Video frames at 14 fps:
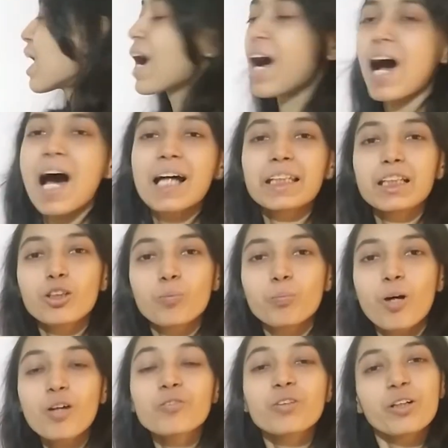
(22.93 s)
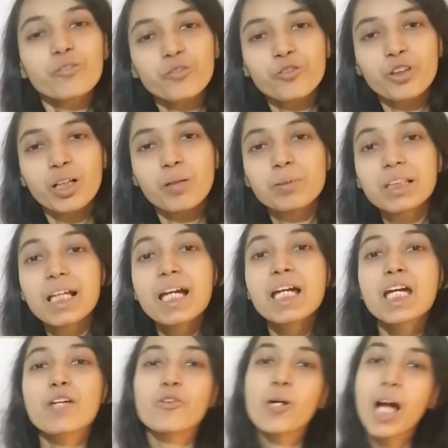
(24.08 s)
RE group of verbs. If
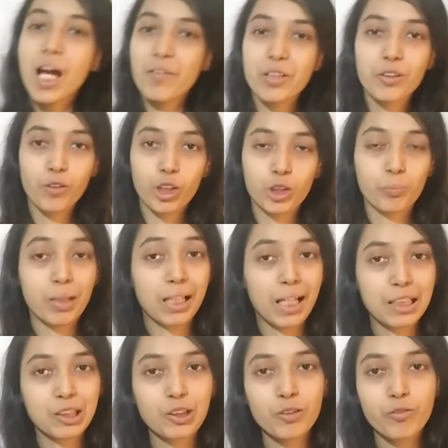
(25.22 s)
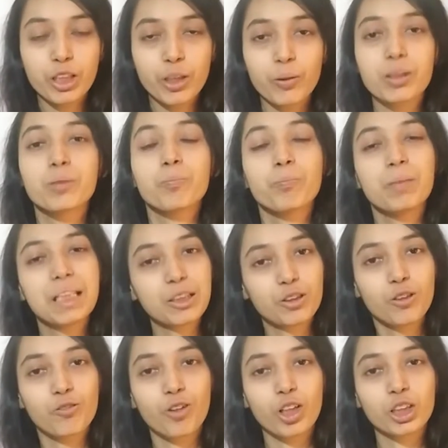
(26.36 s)
you haven't watched my last two videos, please do
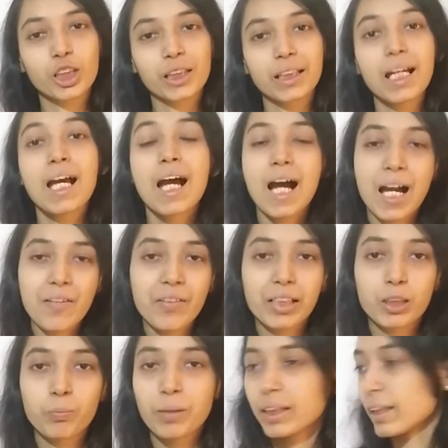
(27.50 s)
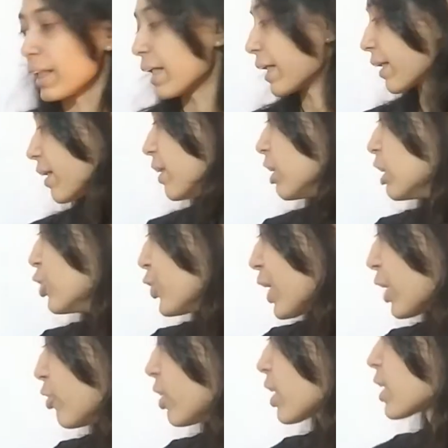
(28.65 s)
watch it. I've explained there
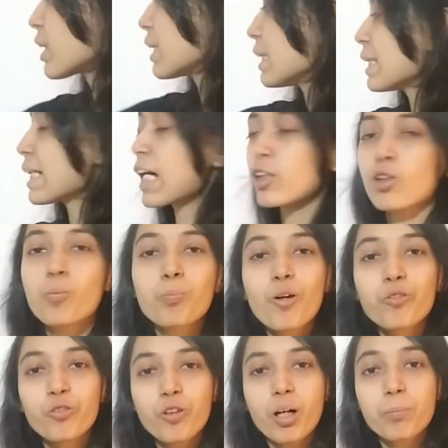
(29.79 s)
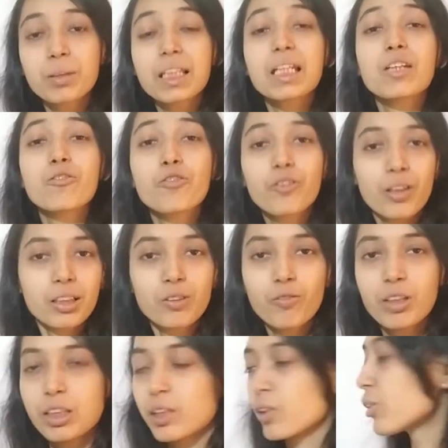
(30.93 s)
regular ER group of verbs in first
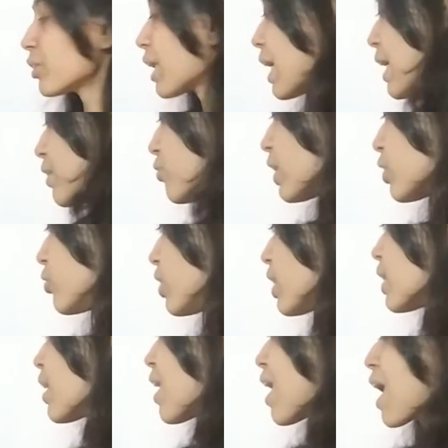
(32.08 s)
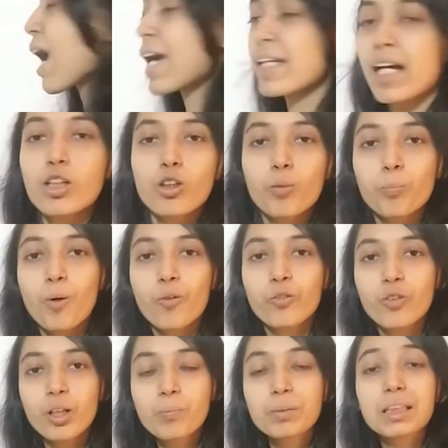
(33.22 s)
video and regular IR group of
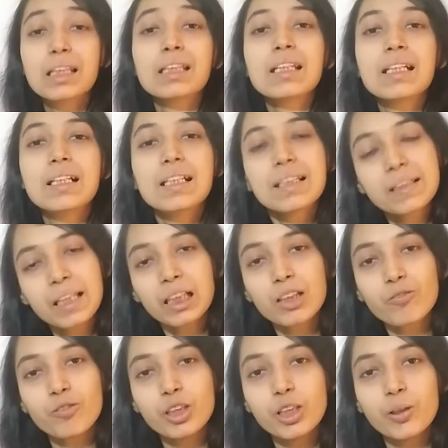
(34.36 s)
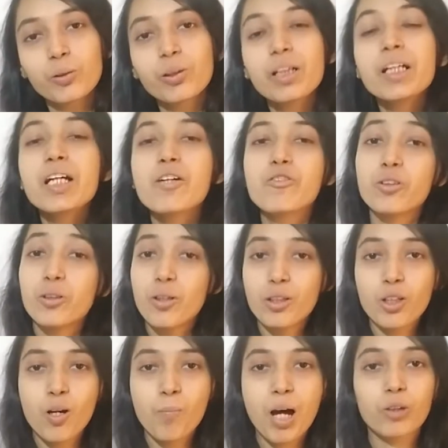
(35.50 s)
verbs in second video. If you don't know
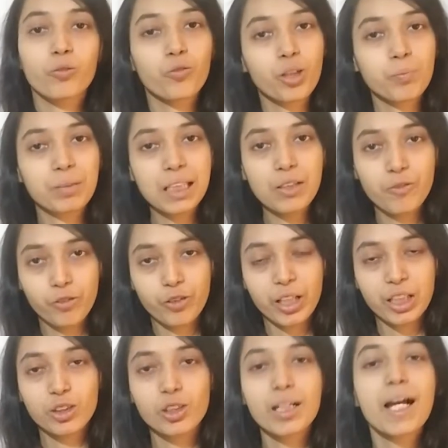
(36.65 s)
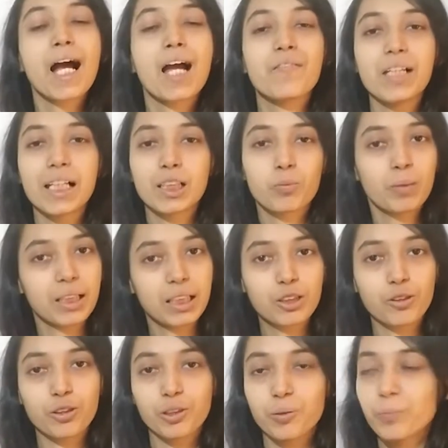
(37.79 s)
about verbs in French, I will explain it to
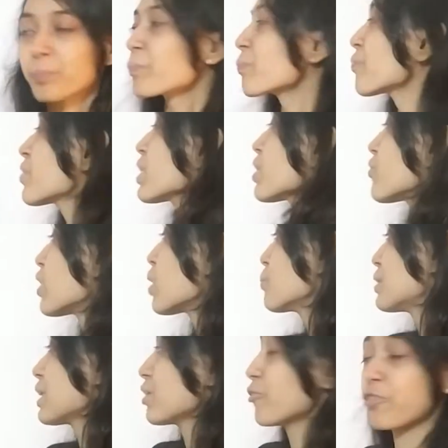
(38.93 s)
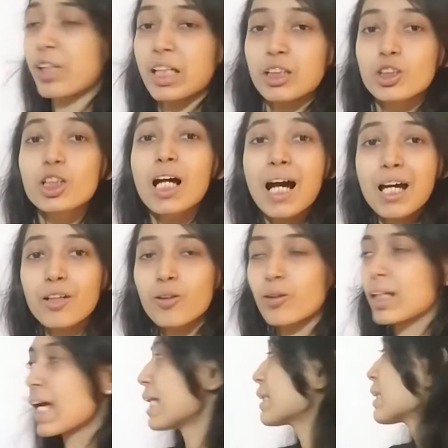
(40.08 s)
you. Verbs in French are known as